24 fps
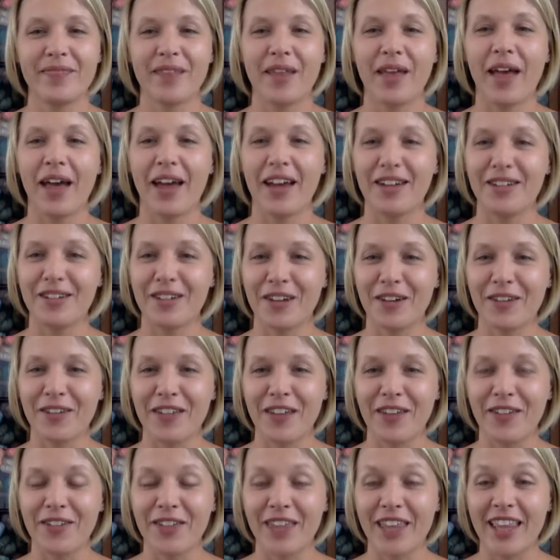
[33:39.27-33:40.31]
if they
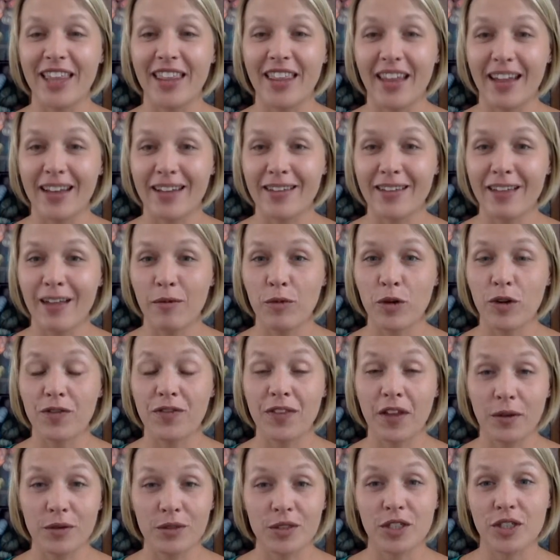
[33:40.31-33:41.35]
really liked them or if
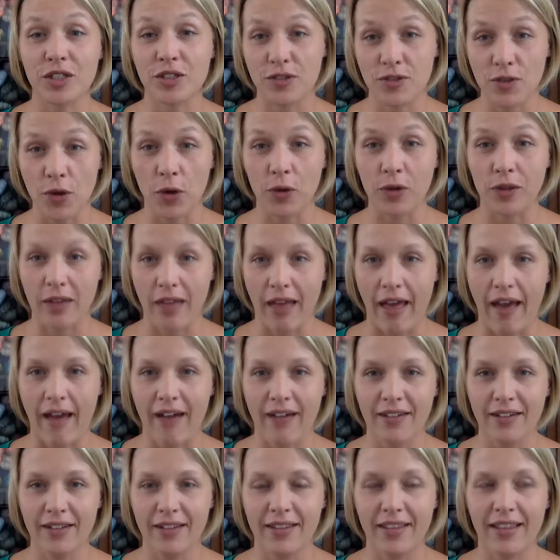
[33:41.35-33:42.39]
they were just so
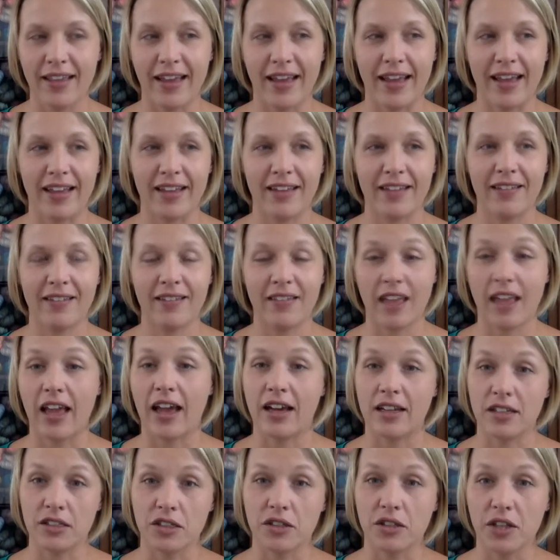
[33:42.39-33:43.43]
loud that they
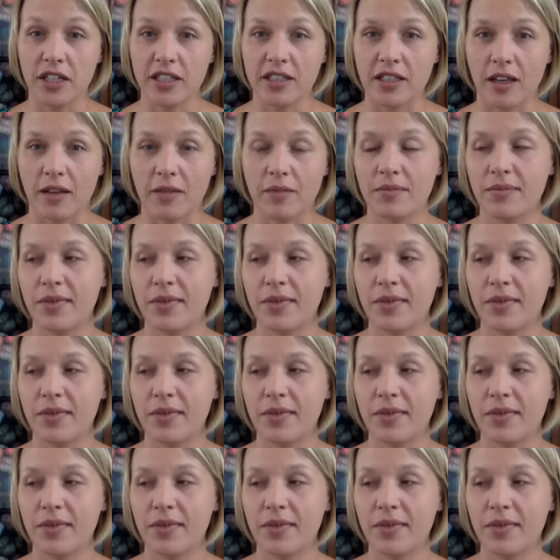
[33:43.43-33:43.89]
had to look at them,